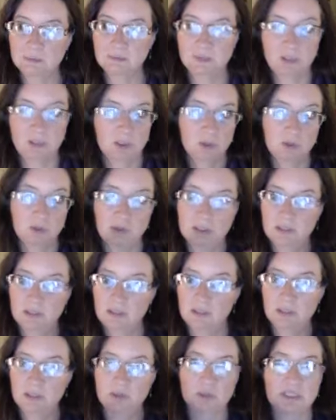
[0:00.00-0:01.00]

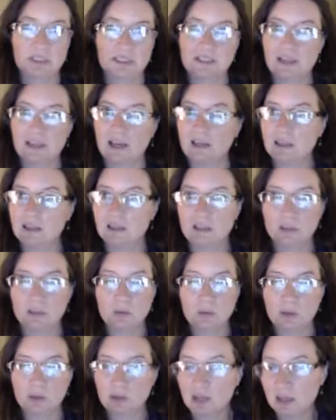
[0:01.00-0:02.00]
you decided you
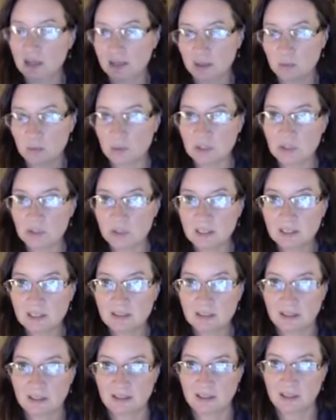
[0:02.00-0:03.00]
were not going to be treated
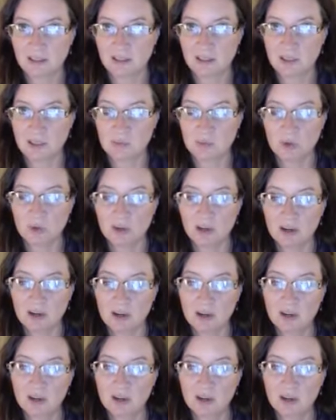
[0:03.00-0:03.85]
like that anymore,